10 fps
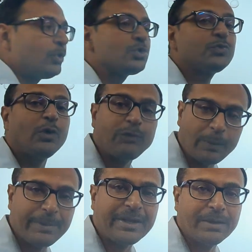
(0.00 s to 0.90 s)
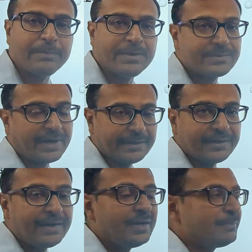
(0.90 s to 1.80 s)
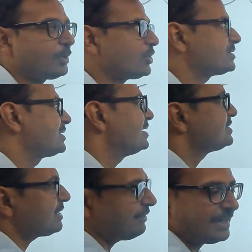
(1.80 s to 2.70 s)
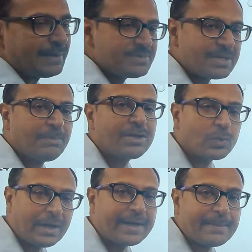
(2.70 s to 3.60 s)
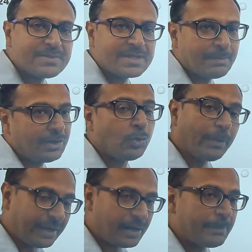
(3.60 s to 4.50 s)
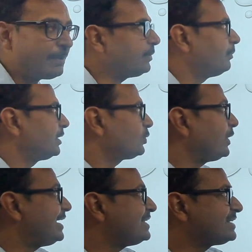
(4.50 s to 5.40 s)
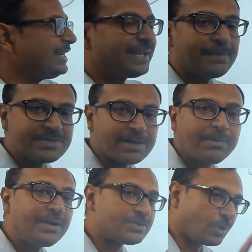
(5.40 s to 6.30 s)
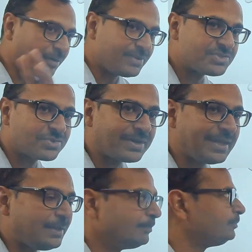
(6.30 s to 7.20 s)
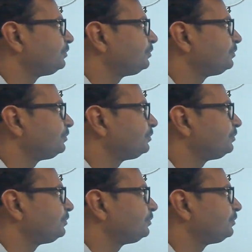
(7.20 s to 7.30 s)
useful for big numbers rather, because 7 times table, 12 times table you might remember, but 23 times table is always tricky.